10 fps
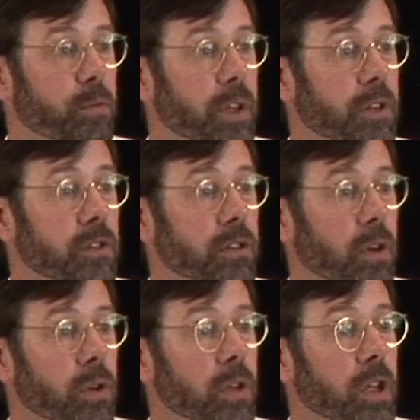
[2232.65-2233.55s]
by the
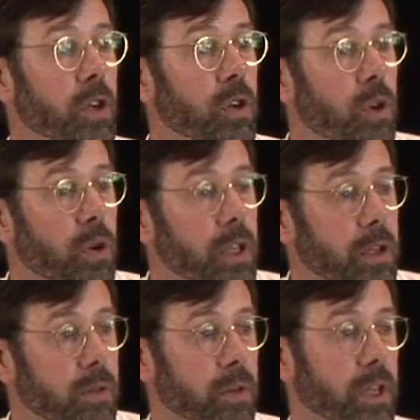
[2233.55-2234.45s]
soul calling
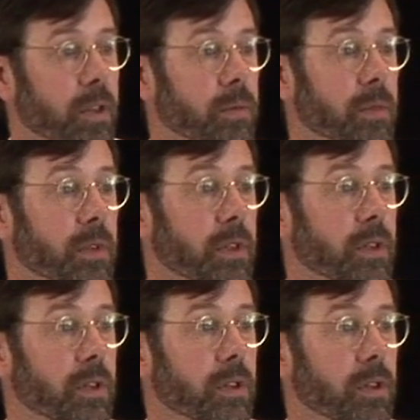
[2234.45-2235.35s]
to them,
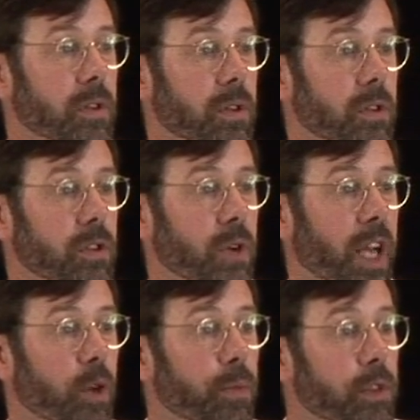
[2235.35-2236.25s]
to
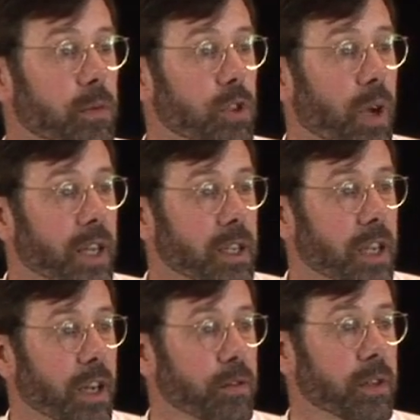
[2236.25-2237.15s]
help them to
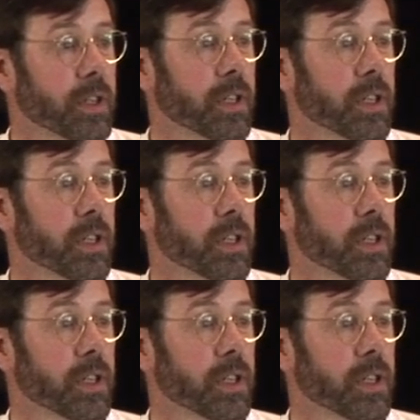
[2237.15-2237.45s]
uncover